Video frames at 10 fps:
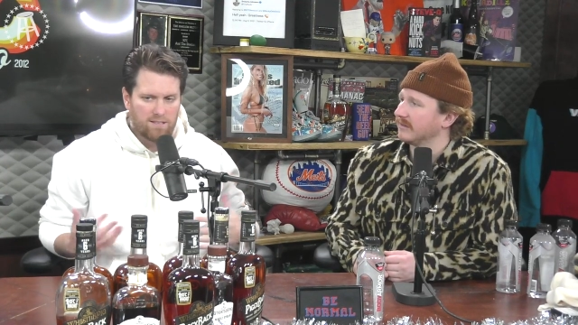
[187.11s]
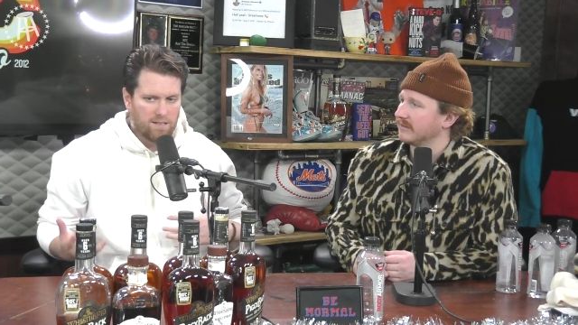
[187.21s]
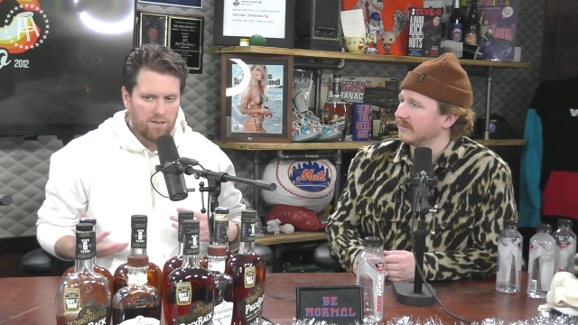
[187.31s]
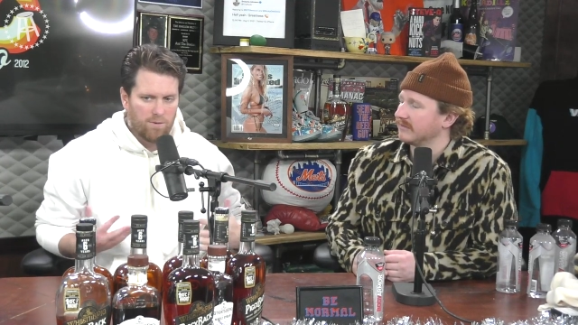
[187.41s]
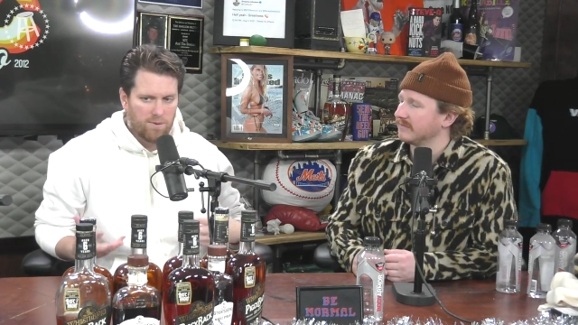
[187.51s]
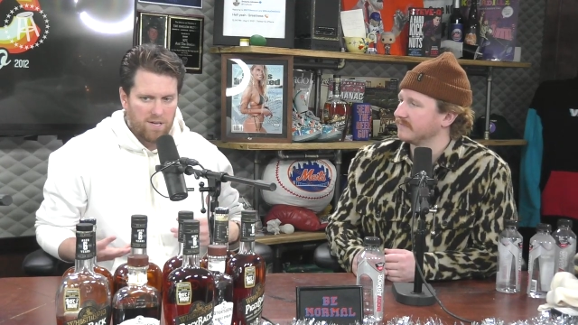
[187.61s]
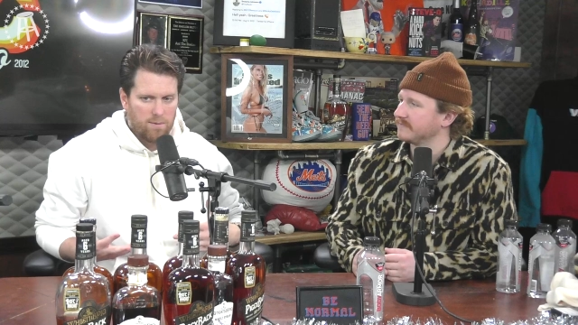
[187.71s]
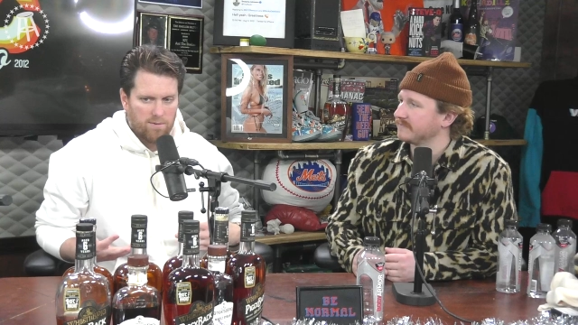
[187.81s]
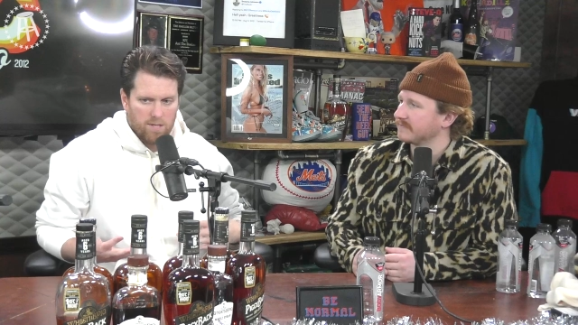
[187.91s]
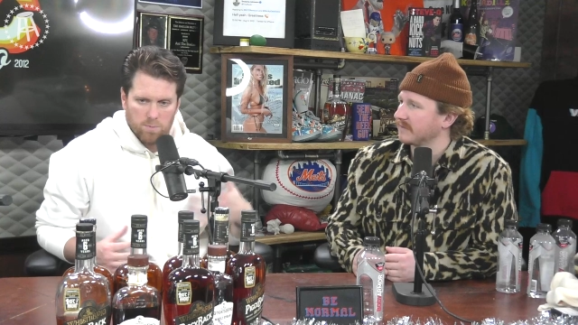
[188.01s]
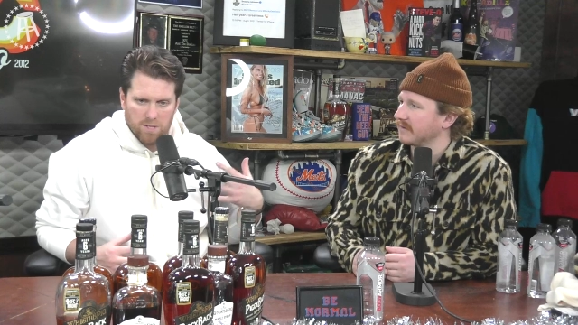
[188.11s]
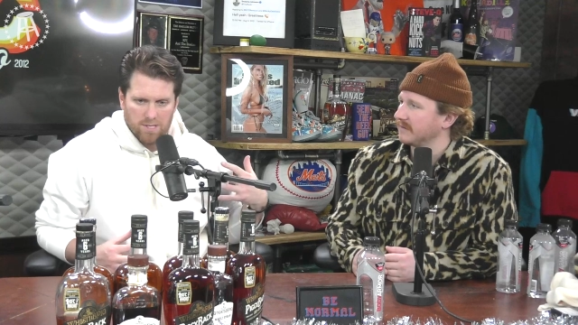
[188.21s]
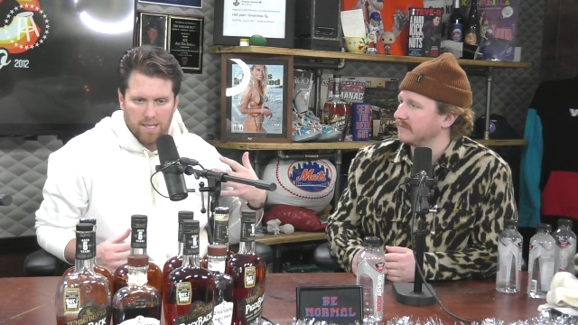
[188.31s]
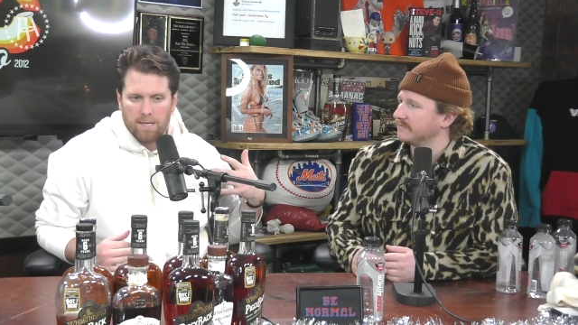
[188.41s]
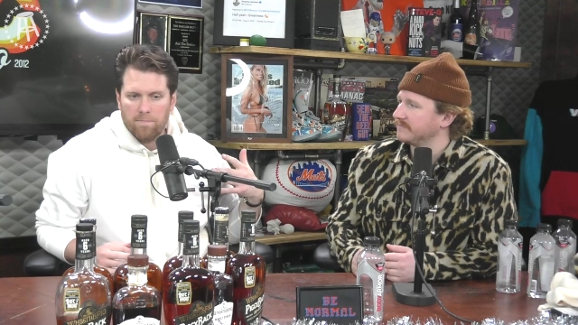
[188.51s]
Speaker 1: I don't know what the name of it is, but it's
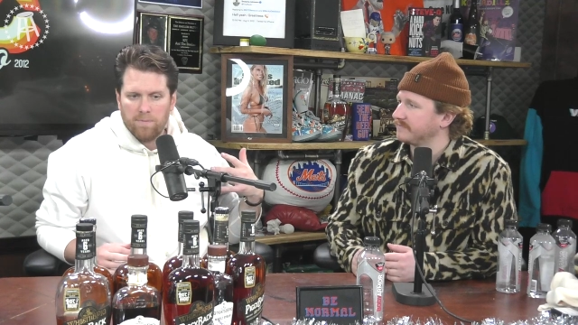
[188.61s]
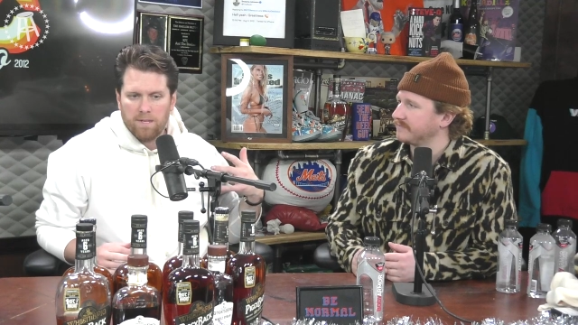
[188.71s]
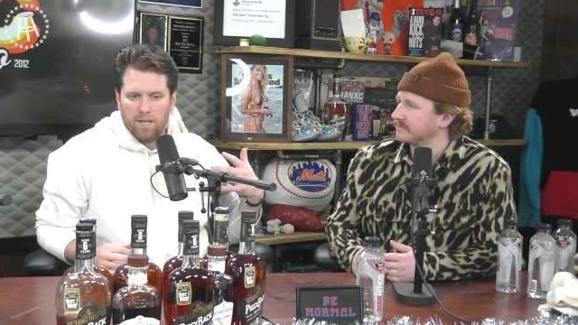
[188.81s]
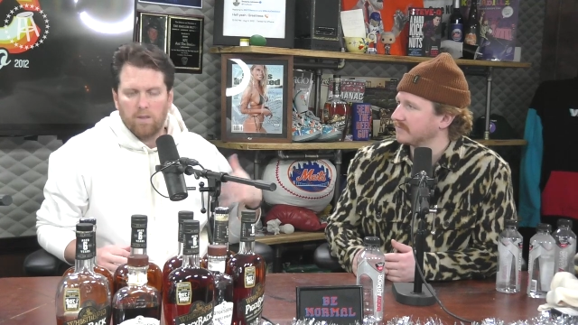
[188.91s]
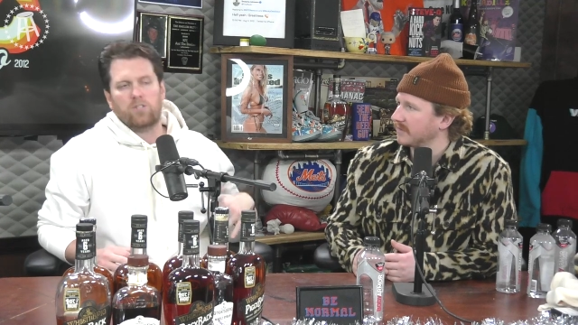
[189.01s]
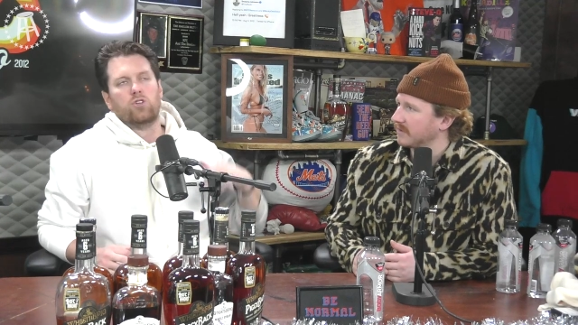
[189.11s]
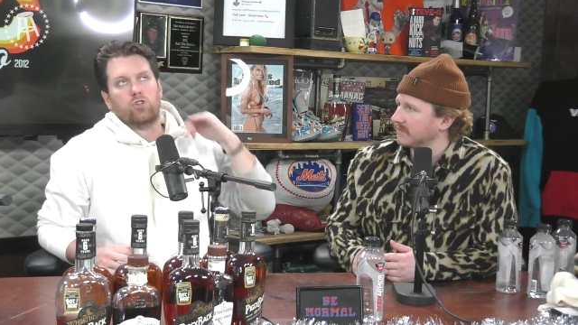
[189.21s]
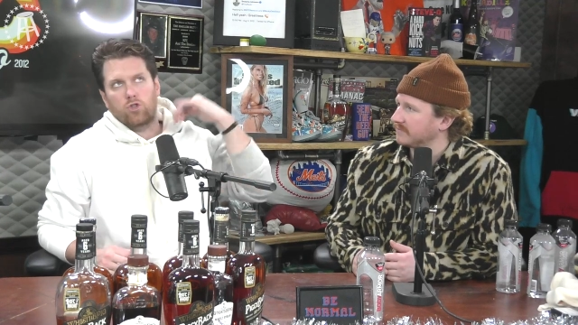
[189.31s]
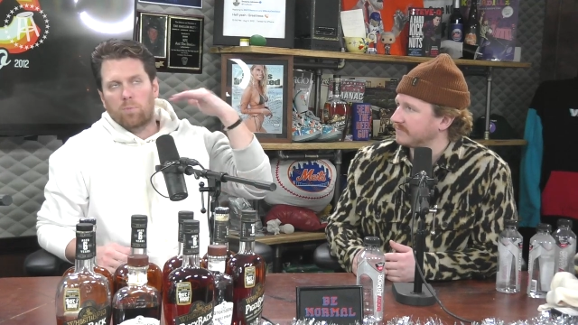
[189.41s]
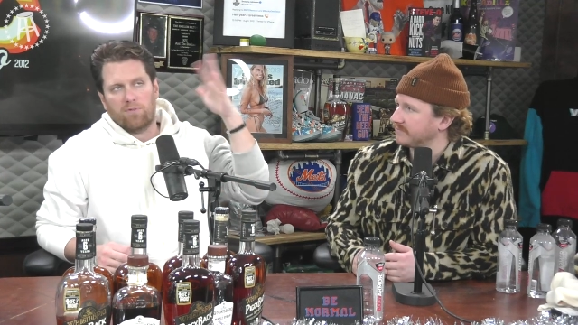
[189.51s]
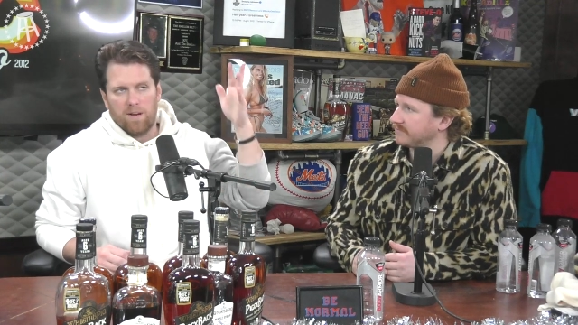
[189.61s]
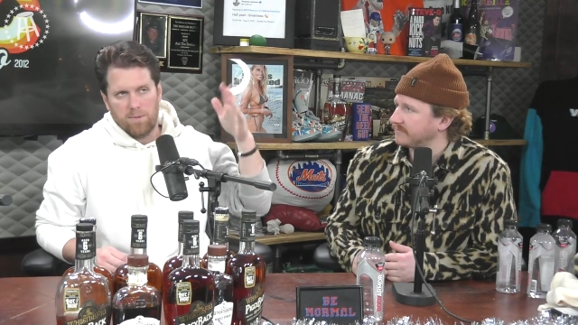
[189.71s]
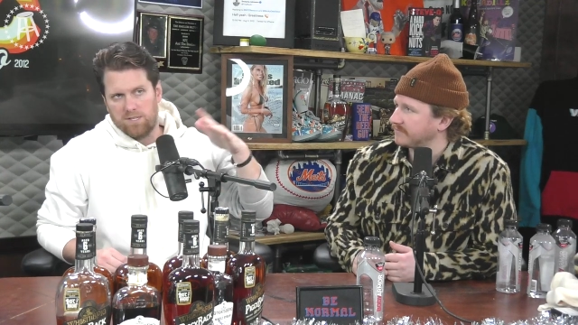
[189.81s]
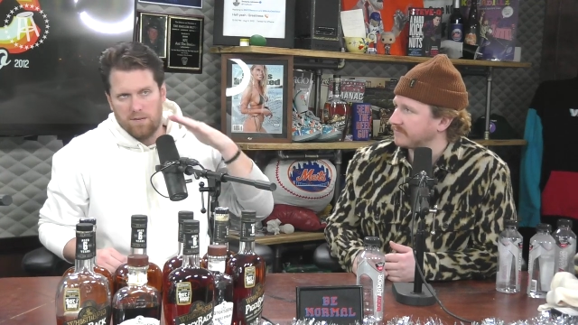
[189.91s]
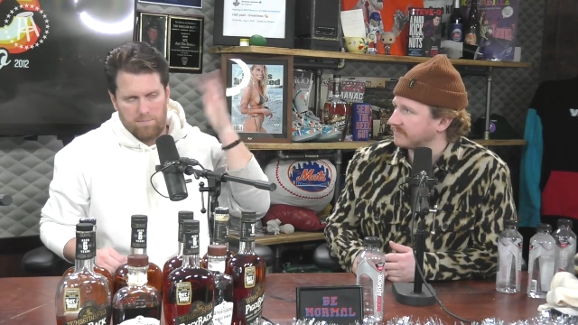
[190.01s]
like, unless you're super
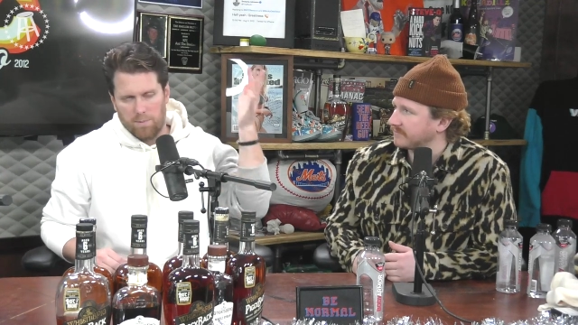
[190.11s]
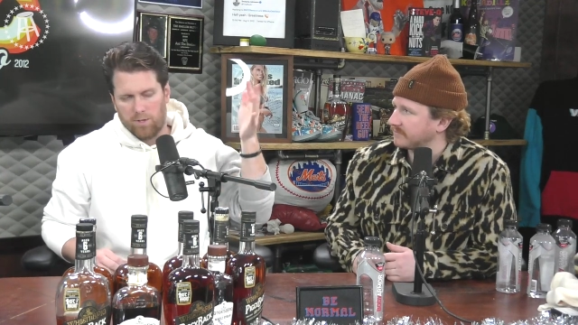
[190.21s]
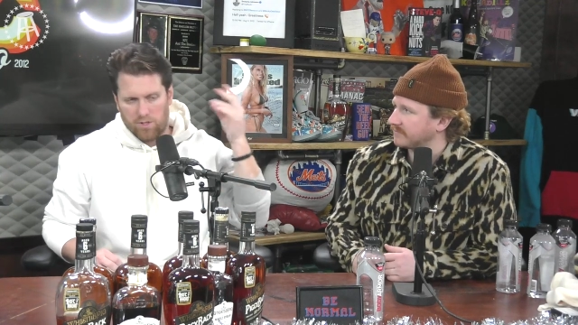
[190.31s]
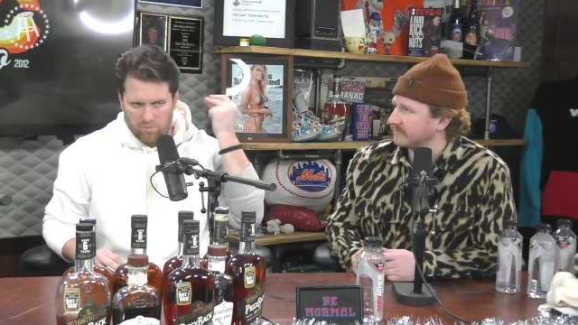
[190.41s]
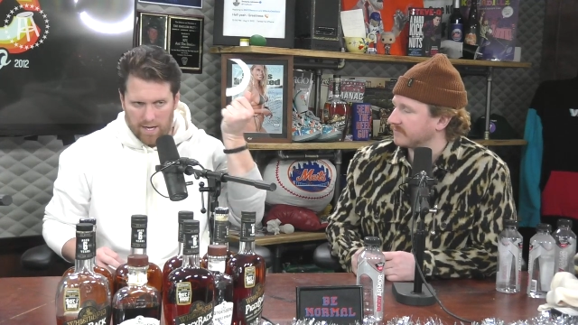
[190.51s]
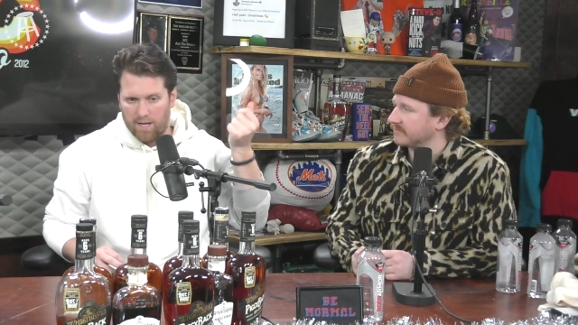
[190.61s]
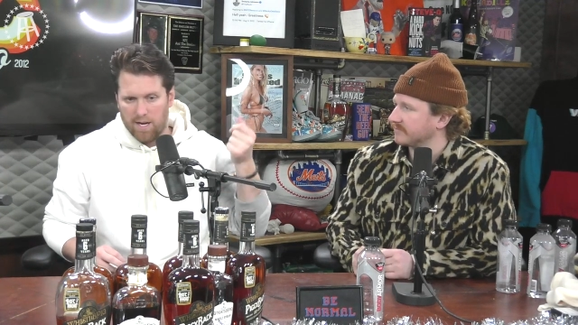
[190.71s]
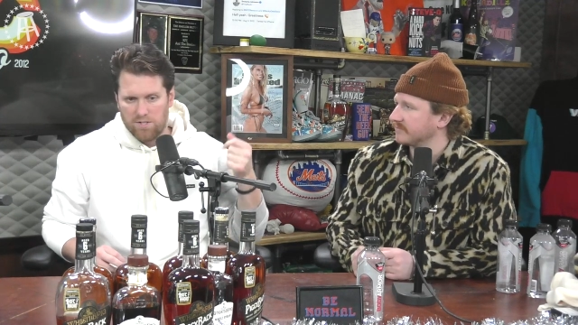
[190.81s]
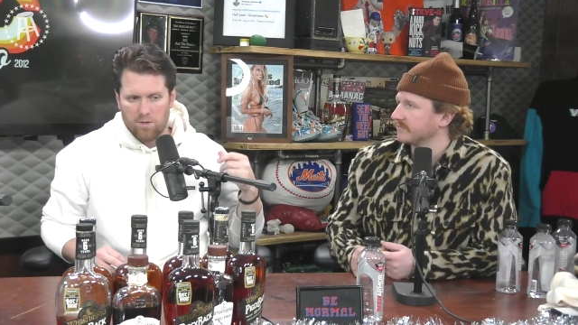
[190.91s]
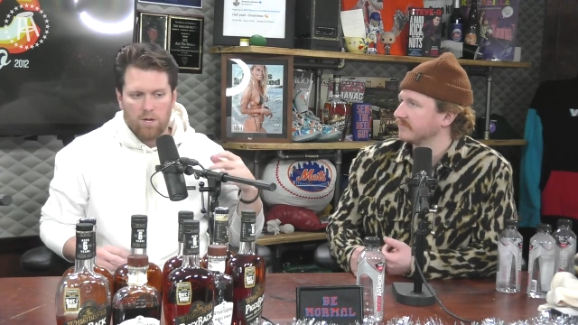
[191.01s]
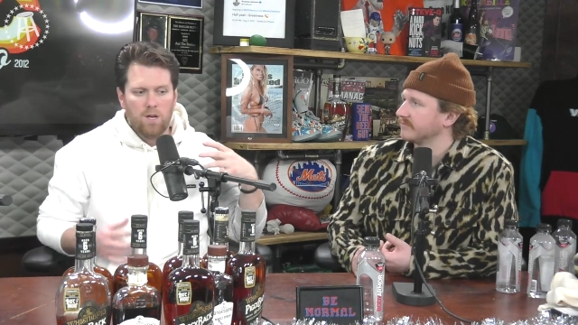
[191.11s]
famous and people can just recognize you.